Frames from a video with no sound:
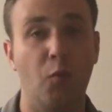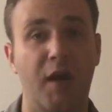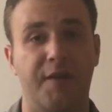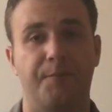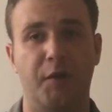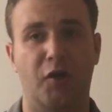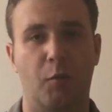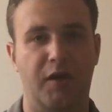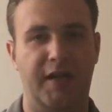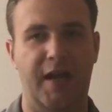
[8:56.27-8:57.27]
Right,
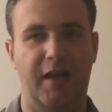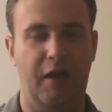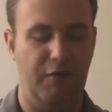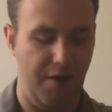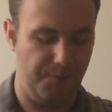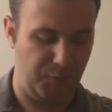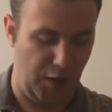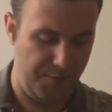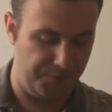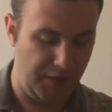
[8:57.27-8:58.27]
Miracle Morning, Hal Elrod,
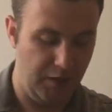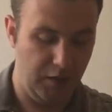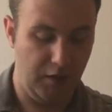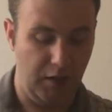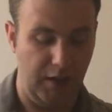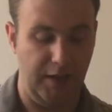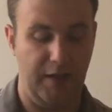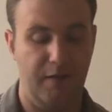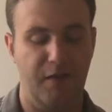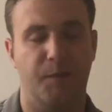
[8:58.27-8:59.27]
great.
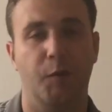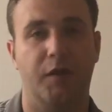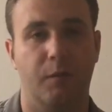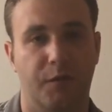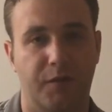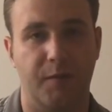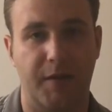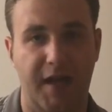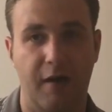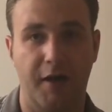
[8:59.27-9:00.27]
This book was written
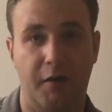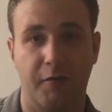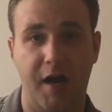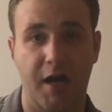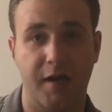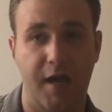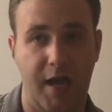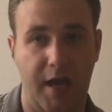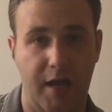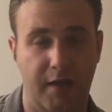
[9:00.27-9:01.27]
by Hal Elrod,
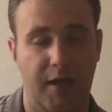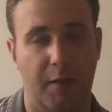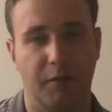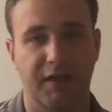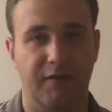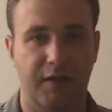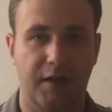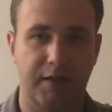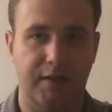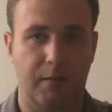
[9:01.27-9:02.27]
and I will leave it
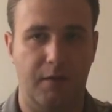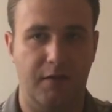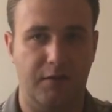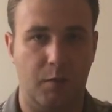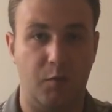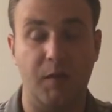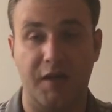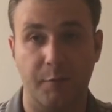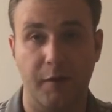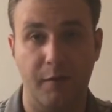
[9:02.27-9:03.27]
down in the description
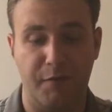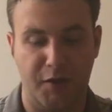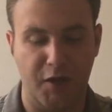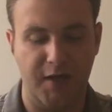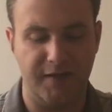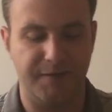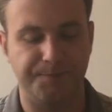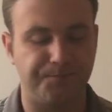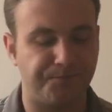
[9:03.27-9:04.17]
box below if you're curious.